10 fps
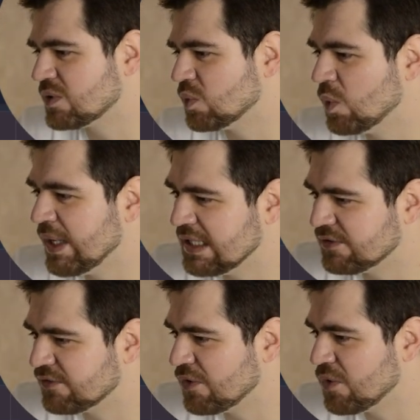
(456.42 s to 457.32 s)
wait
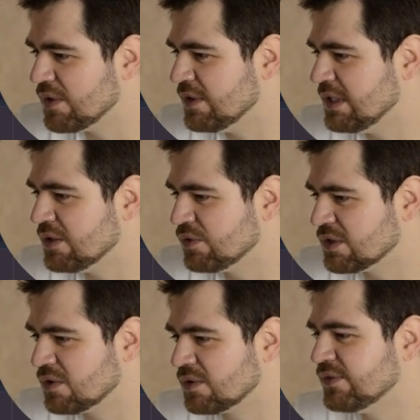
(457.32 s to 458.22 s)
for the
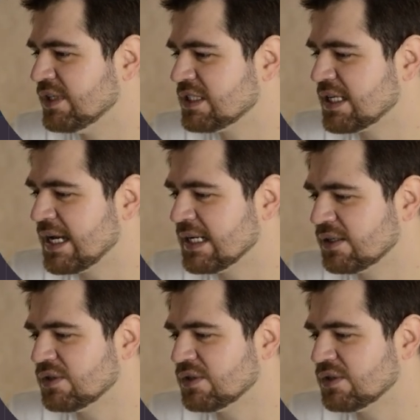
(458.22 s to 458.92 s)
result of this and